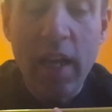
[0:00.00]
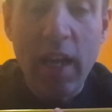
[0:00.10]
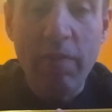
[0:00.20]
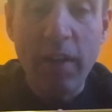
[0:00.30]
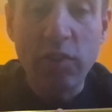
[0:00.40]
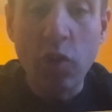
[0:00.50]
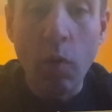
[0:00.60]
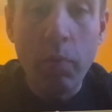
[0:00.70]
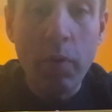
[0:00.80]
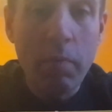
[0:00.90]
If I
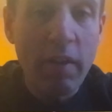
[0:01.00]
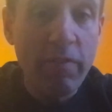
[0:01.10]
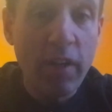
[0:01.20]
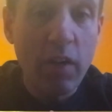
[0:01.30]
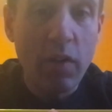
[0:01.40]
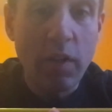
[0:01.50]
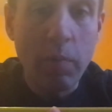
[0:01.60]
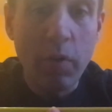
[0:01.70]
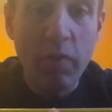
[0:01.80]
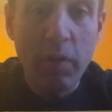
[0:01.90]
don't put my finger in the
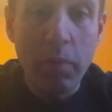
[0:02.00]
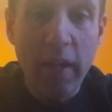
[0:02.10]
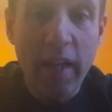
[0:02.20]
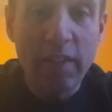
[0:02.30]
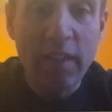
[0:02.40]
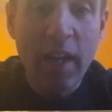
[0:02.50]
perfect place,